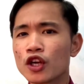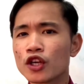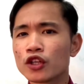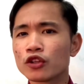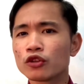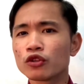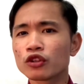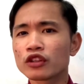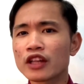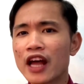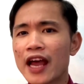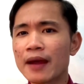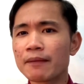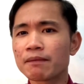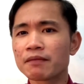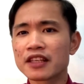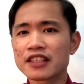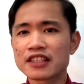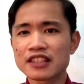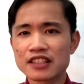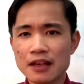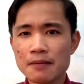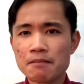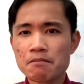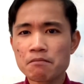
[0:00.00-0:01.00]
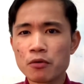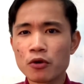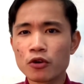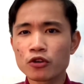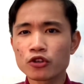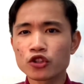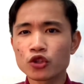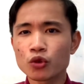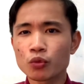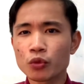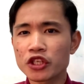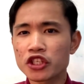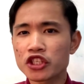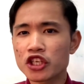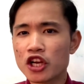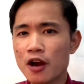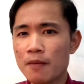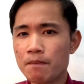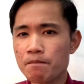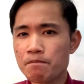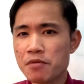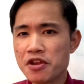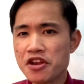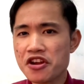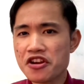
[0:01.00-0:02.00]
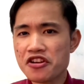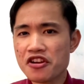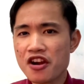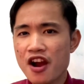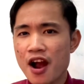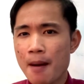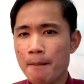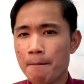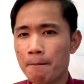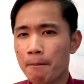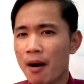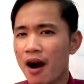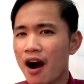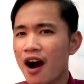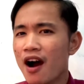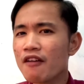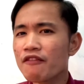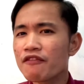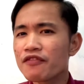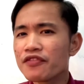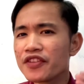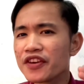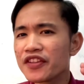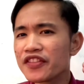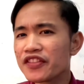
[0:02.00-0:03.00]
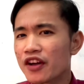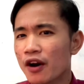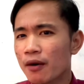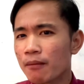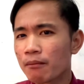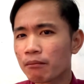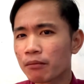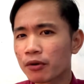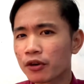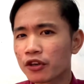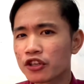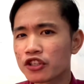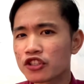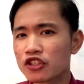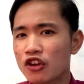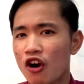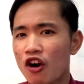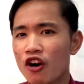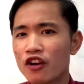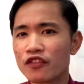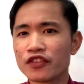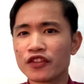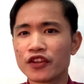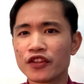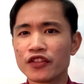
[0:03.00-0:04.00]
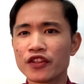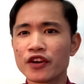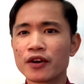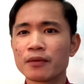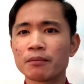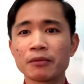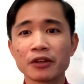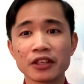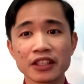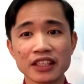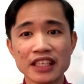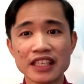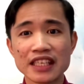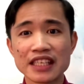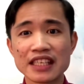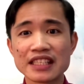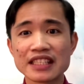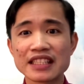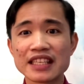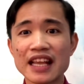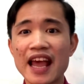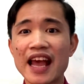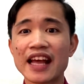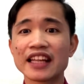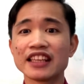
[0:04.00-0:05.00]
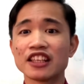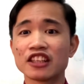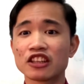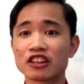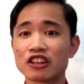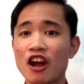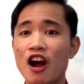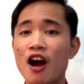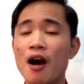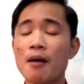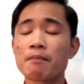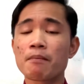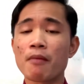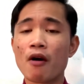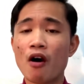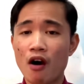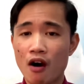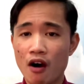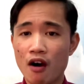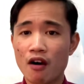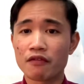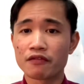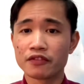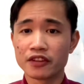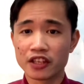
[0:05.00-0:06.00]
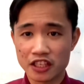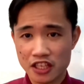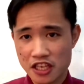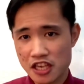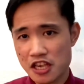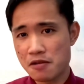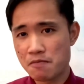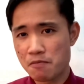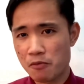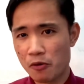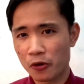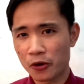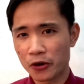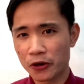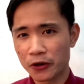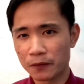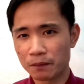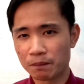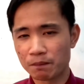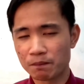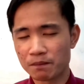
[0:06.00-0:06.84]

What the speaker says: to type the symbols which appear above the numbers on the number keys at the top of the keyboard.